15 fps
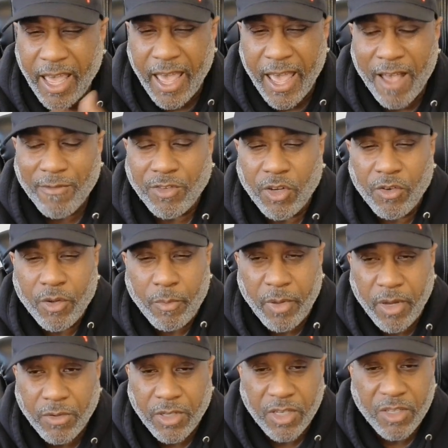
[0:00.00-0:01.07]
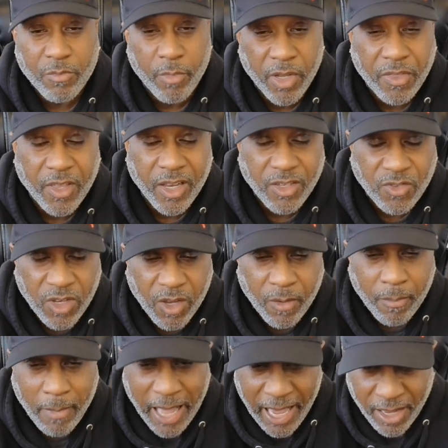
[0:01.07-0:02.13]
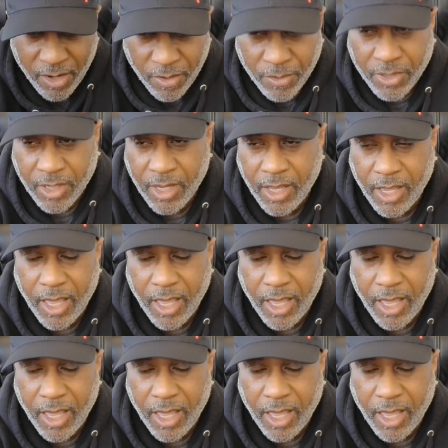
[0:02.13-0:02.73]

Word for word: have certain appearances, but they're still minors,